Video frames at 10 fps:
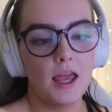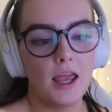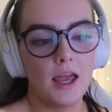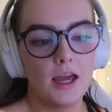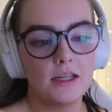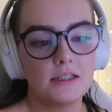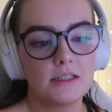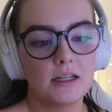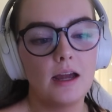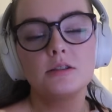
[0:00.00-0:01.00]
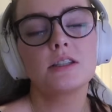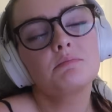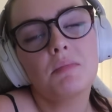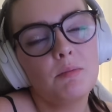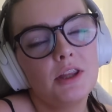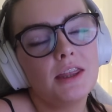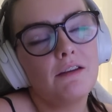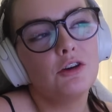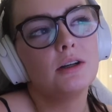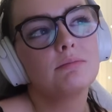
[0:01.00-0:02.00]
And I'm really
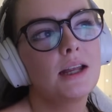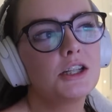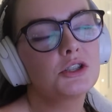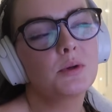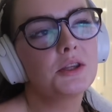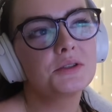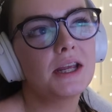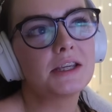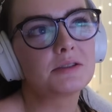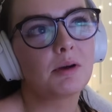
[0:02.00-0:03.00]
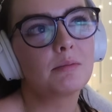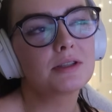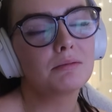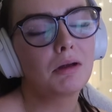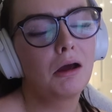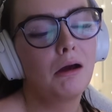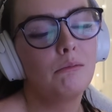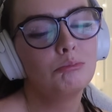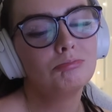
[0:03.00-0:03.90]
thankful, and it's just one of those days where I'm just like, oh.